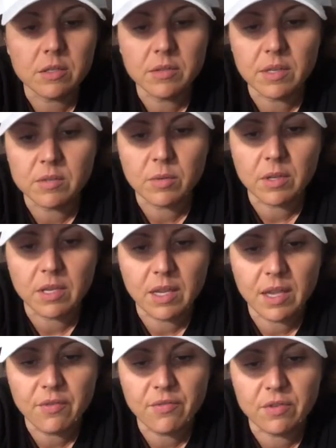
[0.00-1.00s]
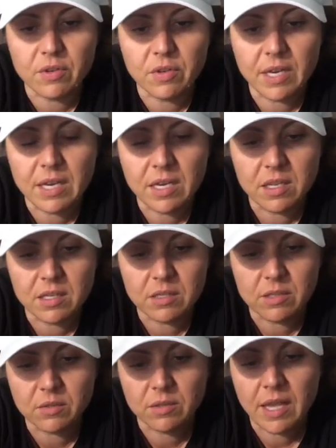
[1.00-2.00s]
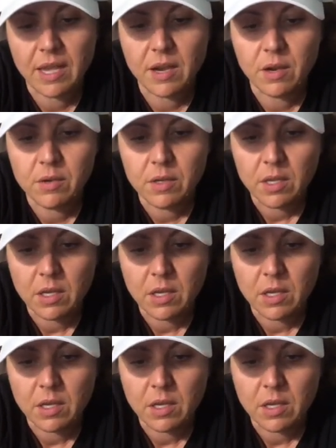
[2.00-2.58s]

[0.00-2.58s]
That's what you get for not eating until now.